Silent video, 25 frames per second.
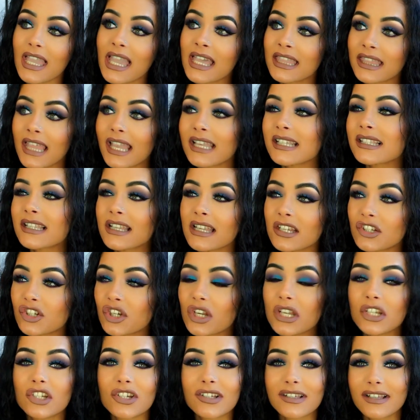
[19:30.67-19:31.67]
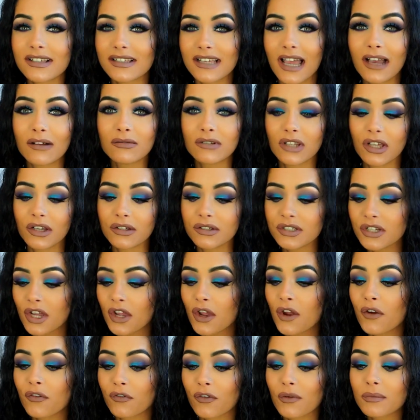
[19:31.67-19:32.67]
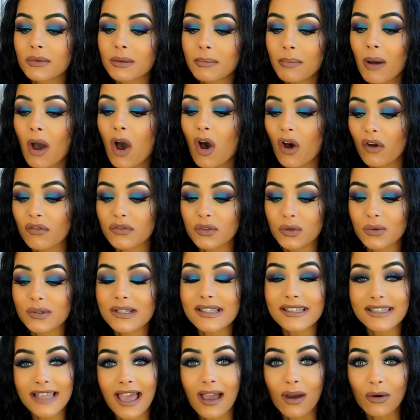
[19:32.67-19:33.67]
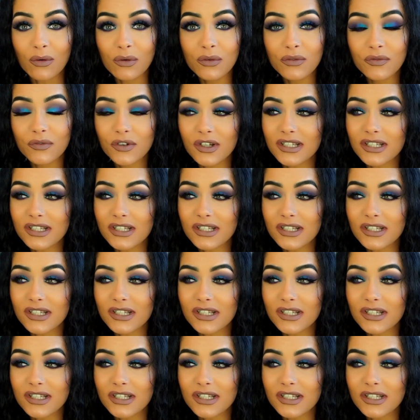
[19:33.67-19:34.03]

And that is literally just a download from the part of yourself,